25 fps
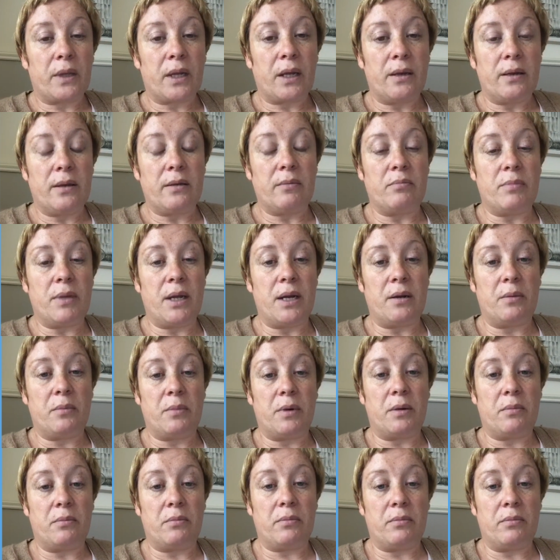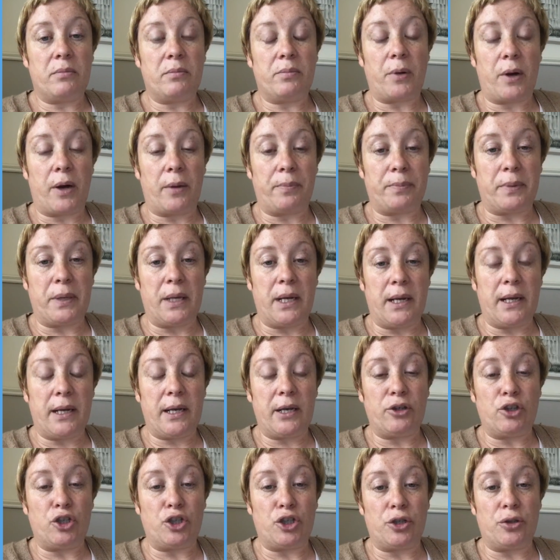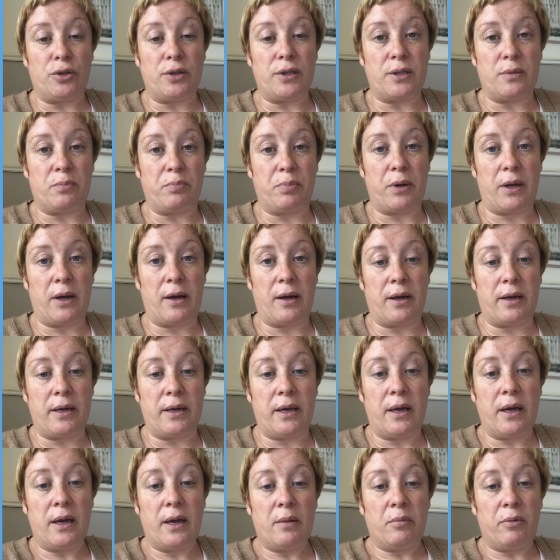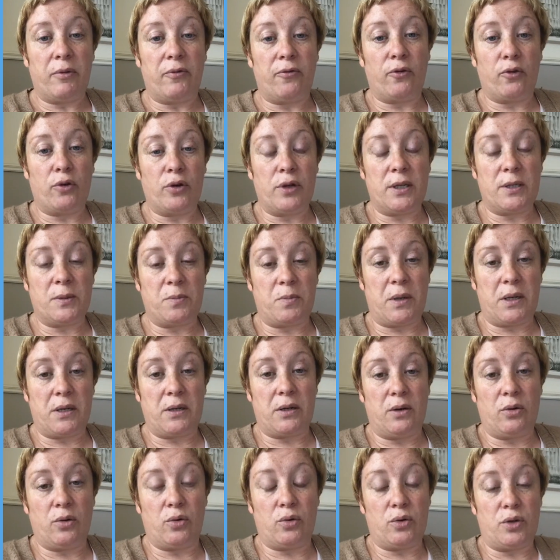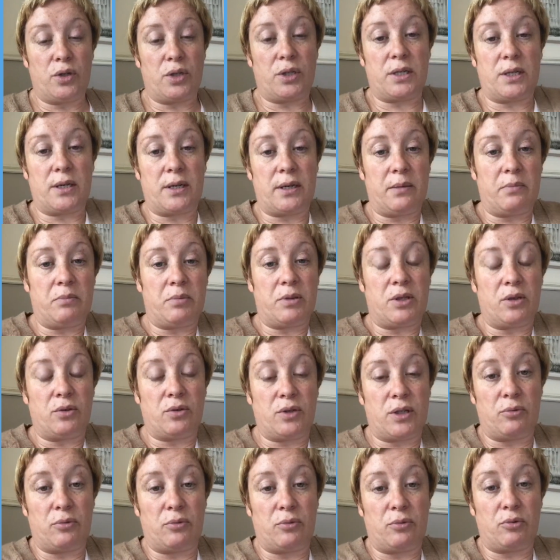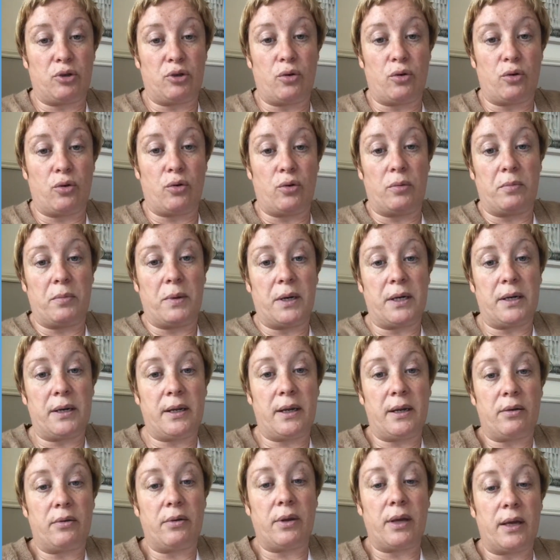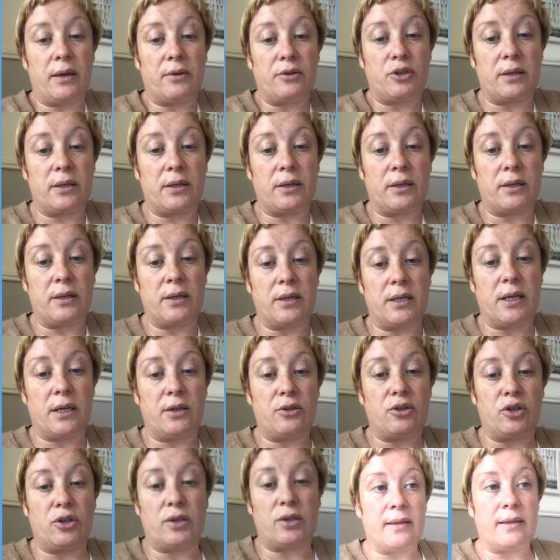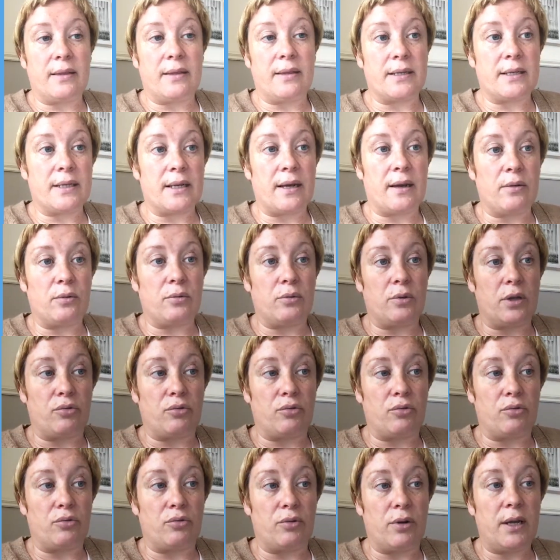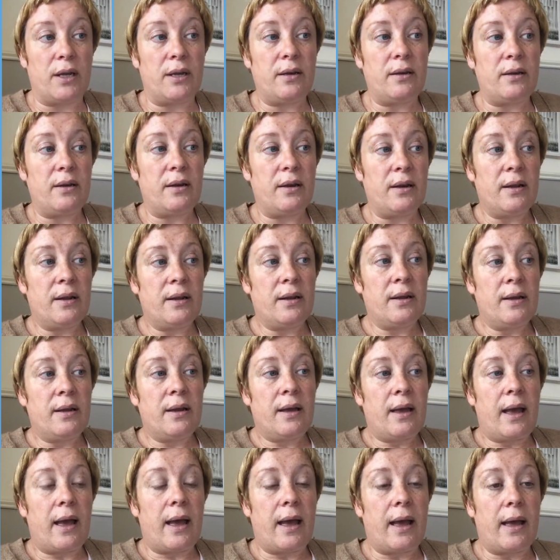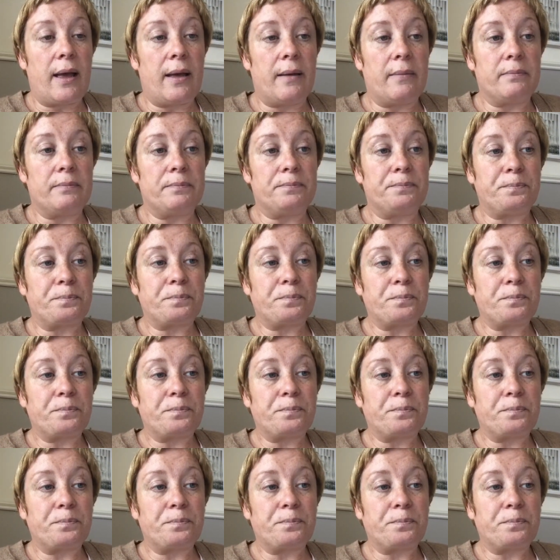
minimum populations apply. Before you spend a load of time sussing out a gold mine area and chatting to in the town that you're in. And